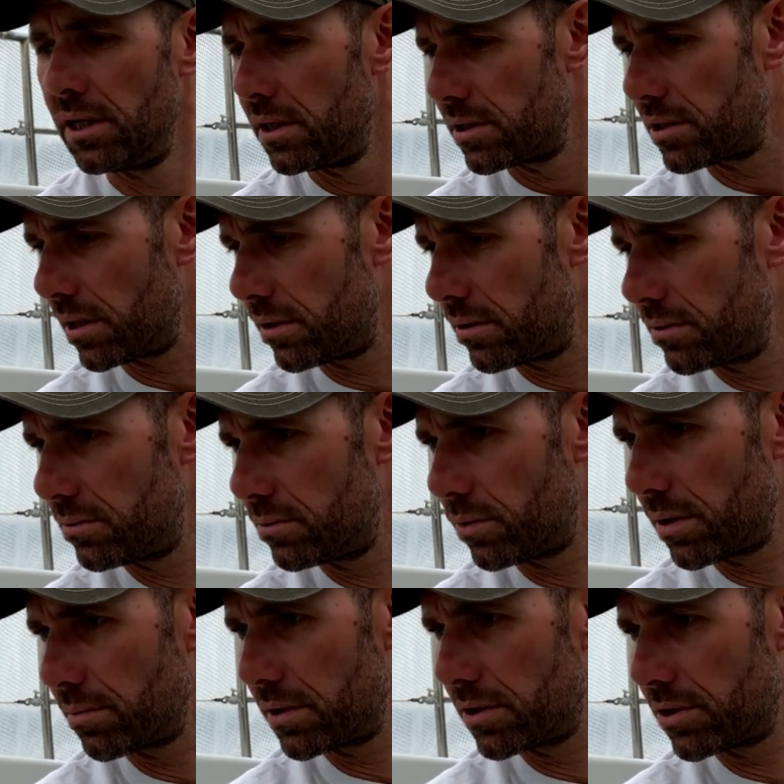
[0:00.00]
So what
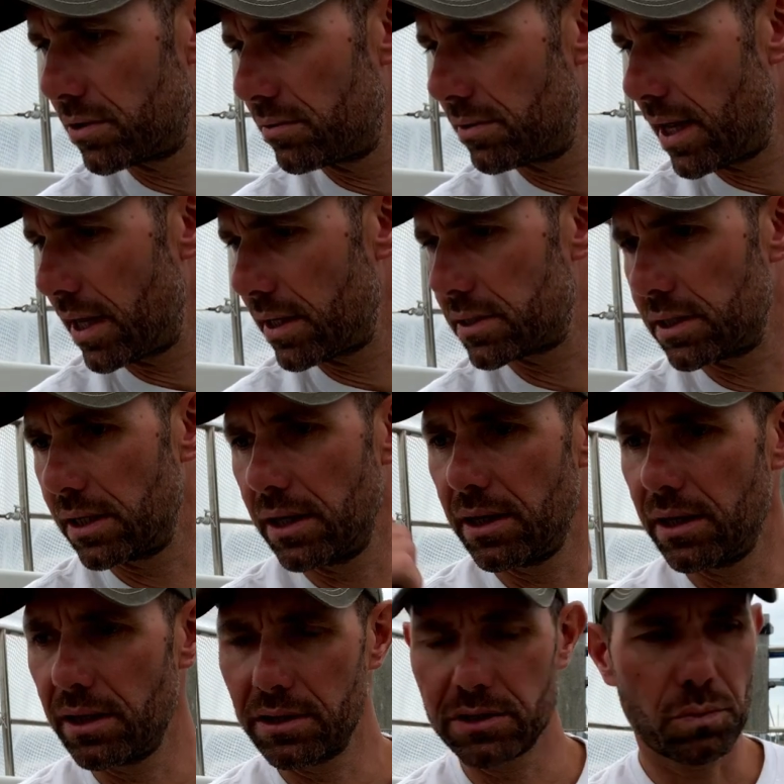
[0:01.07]
I'm going to do next
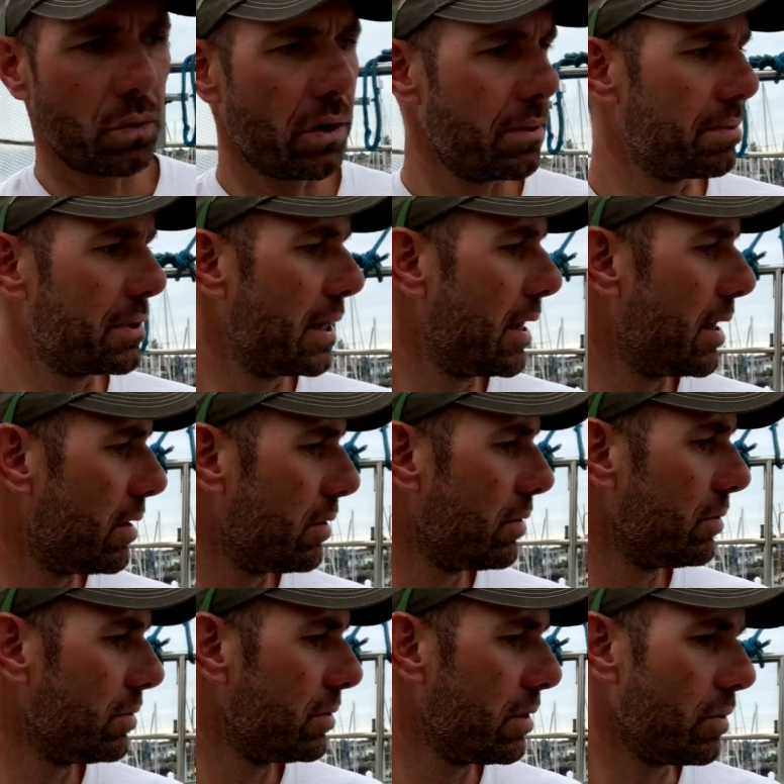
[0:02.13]
is wipe
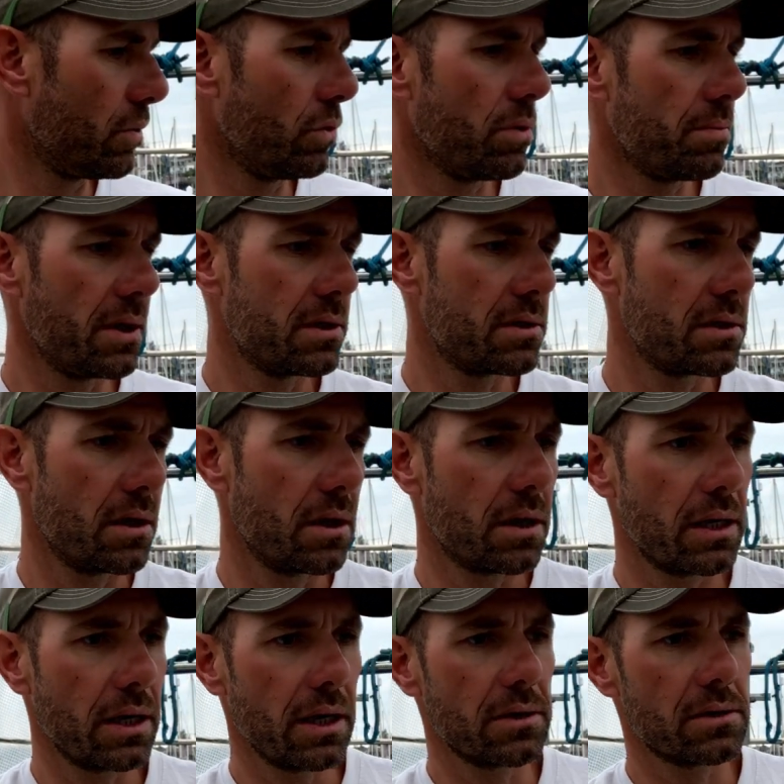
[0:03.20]
down all the bits that are
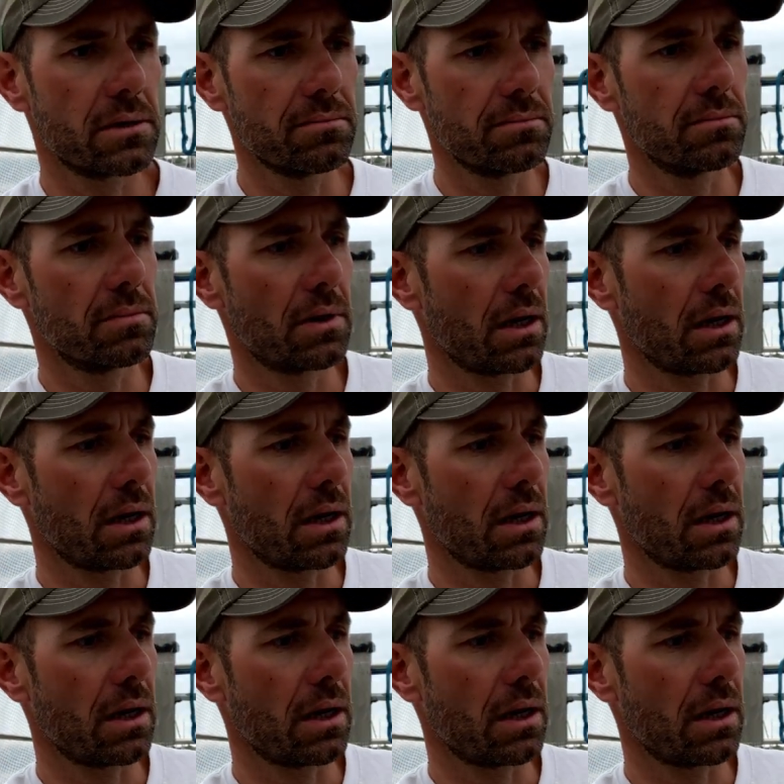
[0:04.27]
going to get some